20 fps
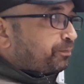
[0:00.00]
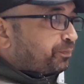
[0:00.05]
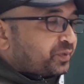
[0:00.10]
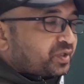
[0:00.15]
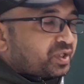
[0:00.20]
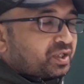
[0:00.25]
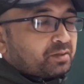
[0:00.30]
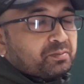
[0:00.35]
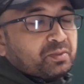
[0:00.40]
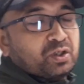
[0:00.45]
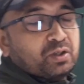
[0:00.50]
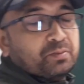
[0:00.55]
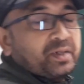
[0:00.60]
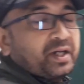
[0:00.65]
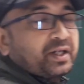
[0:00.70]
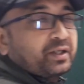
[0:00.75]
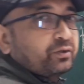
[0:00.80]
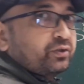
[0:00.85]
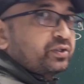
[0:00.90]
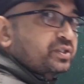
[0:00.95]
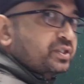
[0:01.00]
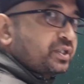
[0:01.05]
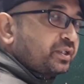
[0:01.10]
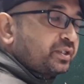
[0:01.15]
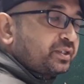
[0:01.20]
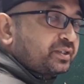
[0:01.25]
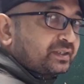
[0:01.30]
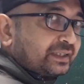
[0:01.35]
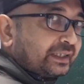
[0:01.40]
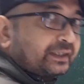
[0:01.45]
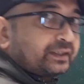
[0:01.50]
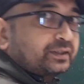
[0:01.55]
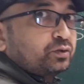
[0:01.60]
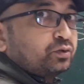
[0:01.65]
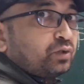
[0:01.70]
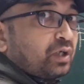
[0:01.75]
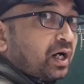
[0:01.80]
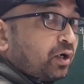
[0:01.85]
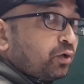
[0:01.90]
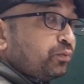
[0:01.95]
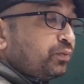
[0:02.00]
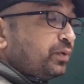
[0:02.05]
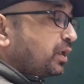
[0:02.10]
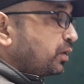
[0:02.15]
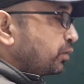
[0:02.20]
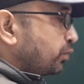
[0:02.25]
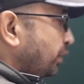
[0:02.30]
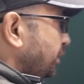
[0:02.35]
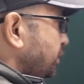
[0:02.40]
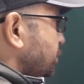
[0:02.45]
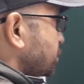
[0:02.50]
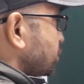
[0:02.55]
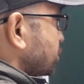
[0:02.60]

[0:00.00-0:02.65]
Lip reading: The number of microstate is 6. So how we are going to